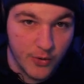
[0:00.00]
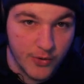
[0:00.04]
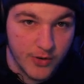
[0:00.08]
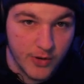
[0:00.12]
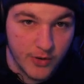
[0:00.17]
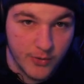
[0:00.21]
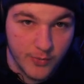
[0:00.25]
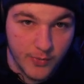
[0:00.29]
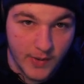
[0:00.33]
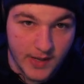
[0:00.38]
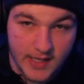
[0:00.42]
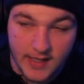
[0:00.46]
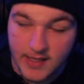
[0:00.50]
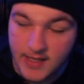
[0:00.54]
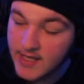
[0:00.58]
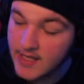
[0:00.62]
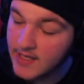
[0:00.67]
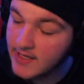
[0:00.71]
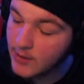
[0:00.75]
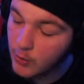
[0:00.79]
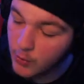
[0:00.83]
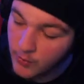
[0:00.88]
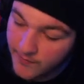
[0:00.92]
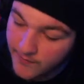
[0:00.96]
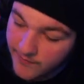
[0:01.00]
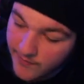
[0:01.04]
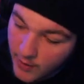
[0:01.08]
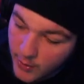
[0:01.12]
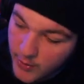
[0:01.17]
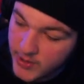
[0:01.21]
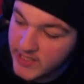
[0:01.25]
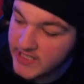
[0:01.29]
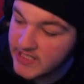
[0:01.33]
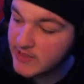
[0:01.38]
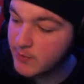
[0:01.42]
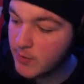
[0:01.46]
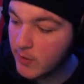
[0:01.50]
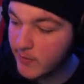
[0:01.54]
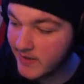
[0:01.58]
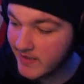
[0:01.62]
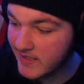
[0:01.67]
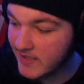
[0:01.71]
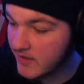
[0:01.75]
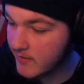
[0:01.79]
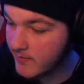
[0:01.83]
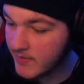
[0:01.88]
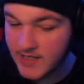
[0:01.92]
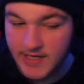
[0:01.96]
on Origi, although he's probably
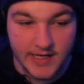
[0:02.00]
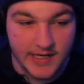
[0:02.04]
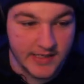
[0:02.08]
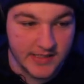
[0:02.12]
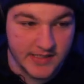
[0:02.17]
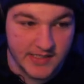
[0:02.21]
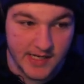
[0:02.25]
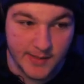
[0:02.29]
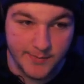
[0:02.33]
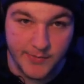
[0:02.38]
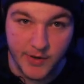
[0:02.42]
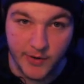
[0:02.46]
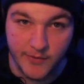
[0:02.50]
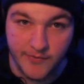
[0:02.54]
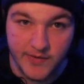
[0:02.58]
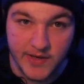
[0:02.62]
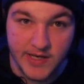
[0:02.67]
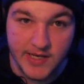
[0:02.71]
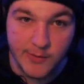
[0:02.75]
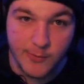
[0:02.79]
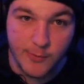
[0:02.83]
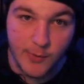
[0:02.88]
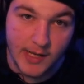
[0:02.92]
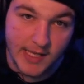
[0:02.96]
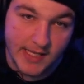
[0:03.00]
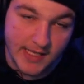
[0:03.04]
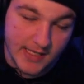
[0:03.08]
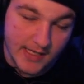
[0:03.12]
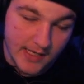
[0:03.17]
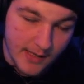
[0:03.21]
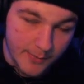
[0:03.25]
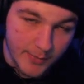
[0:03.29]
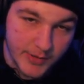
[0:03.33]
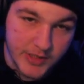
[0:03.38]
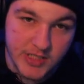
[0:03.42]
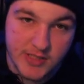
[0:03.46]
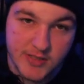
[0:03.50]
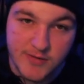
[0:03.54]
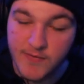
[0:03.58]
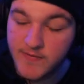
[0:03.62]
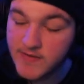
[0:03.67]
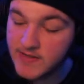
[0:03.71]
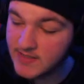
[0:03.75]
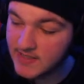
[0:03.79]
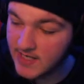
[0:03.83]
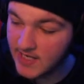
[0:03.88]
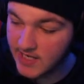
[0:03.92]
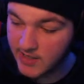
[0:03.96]
going to be getting subbed off anyway, but just for
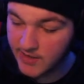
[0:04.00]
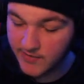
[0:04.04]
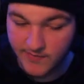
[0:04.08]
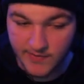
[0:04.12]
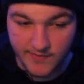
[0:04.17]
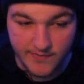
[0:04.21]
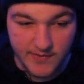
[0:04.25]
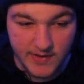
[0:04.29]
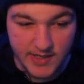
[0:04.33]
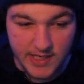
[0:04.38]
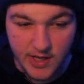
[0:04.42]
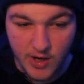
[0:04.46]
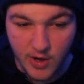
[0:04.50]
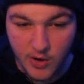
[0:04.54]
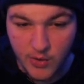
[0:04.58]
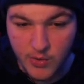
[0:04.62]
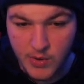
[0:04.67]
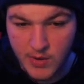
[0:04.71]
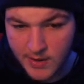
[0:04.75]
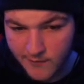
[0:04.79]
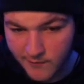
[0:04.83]
the sake of the video.